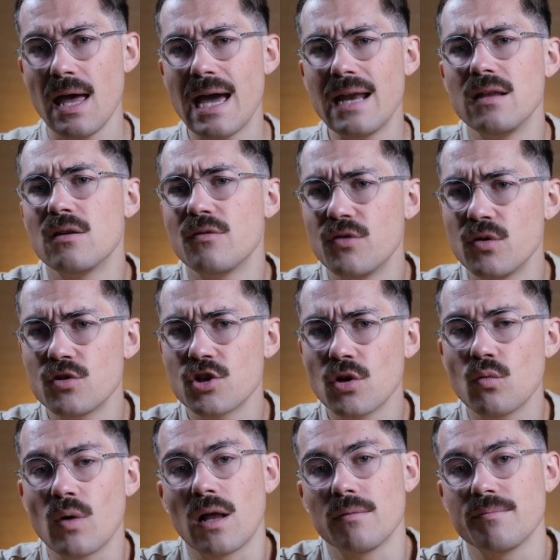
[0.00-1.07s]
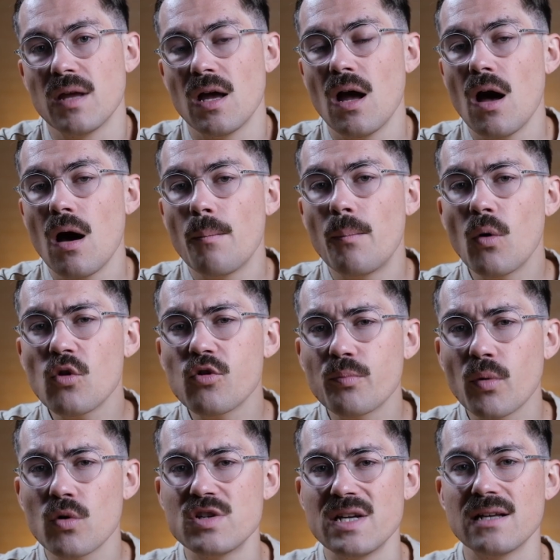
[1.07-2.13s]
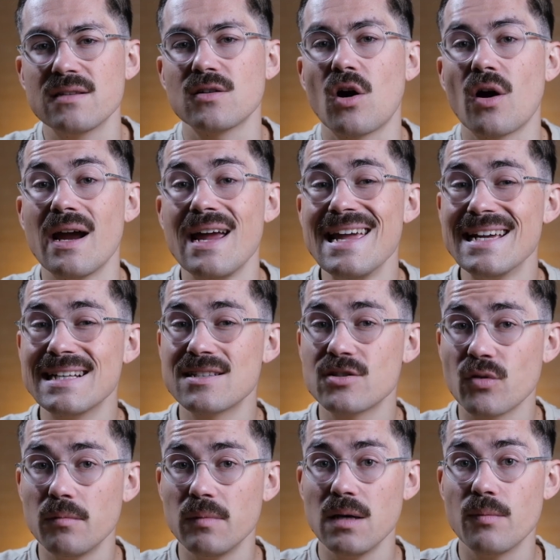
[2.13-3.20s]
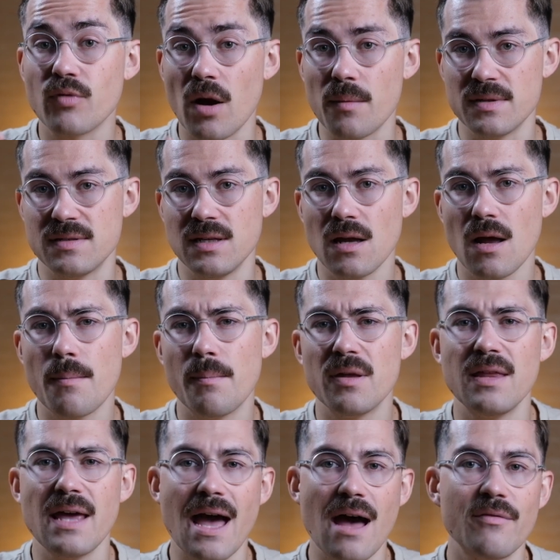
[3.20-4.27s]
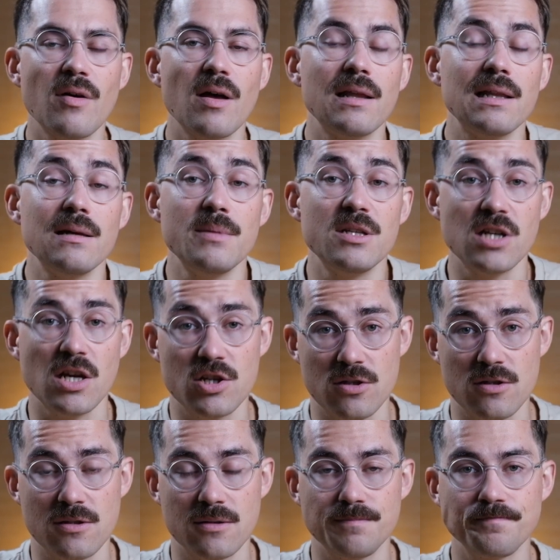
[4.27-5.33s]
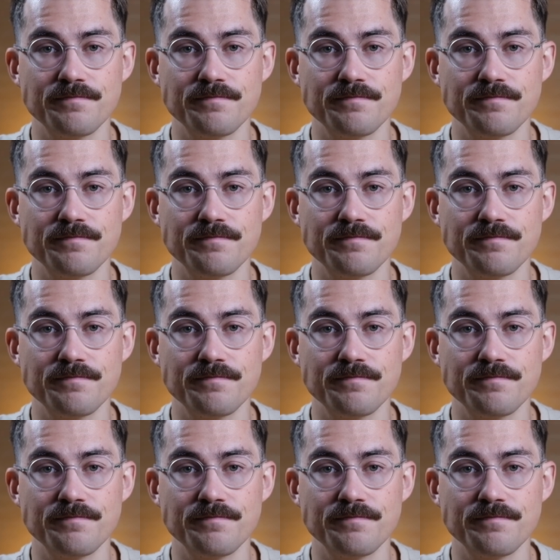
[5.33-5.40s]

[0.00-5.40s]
And in the future, well, both projects are extremely promising, but they have limitations.